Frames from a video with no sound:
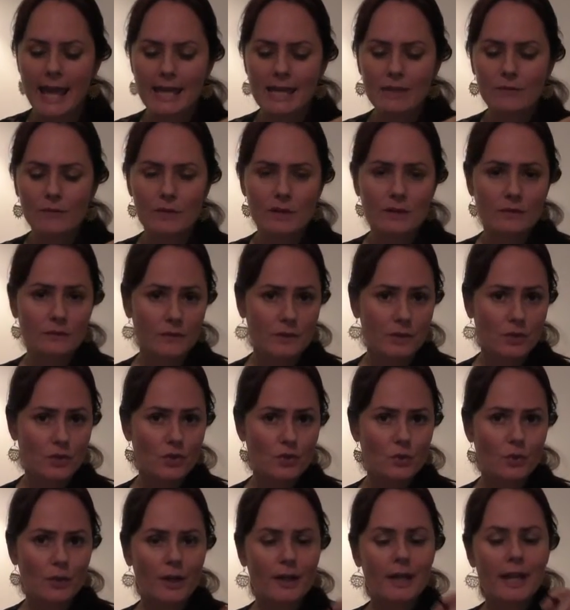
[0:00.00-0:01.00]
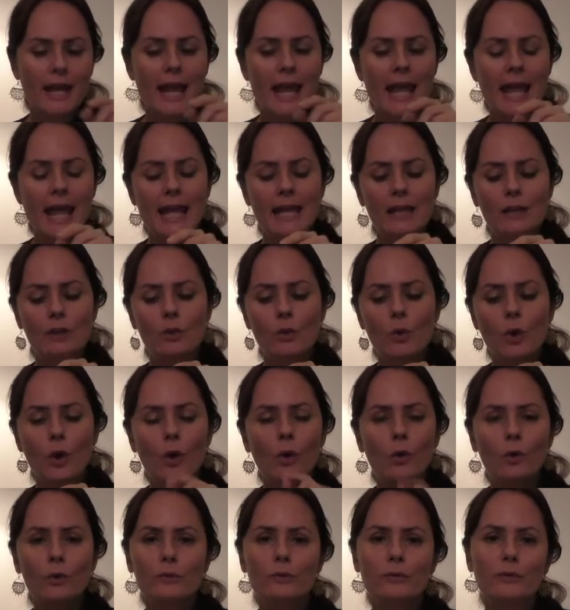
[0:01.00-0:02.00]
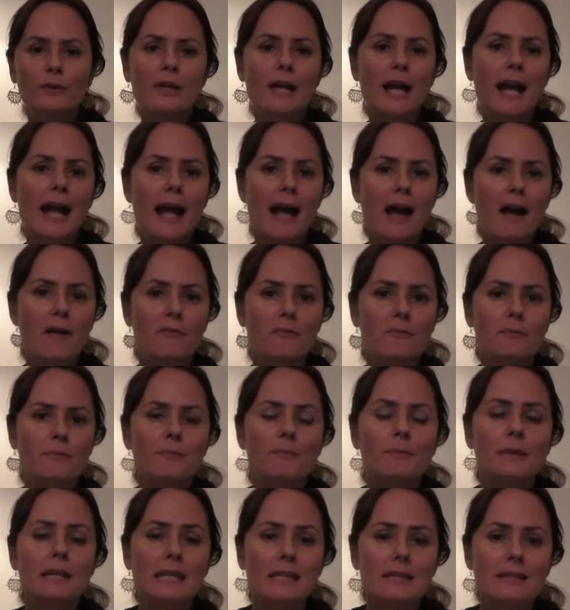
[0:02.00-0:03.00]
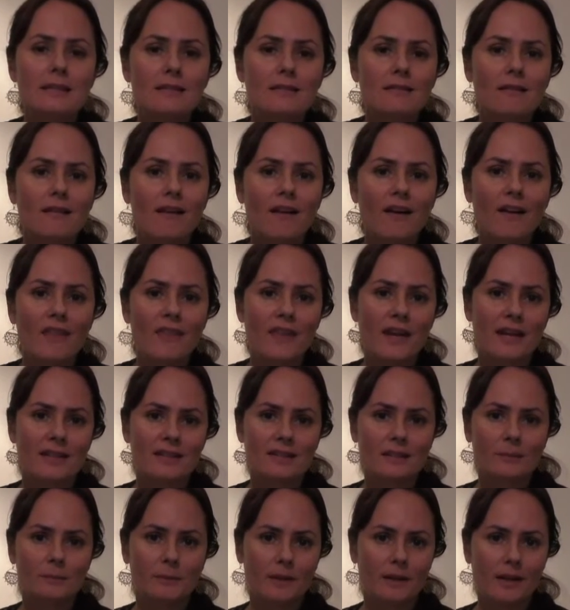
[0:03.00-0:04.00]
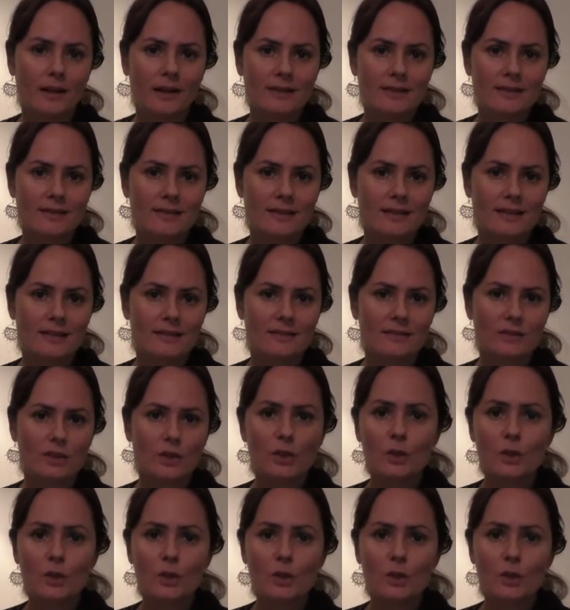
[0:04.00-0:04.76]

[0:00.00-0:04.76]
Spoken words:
even if it's short, and you hold for a half beat on that double consonant.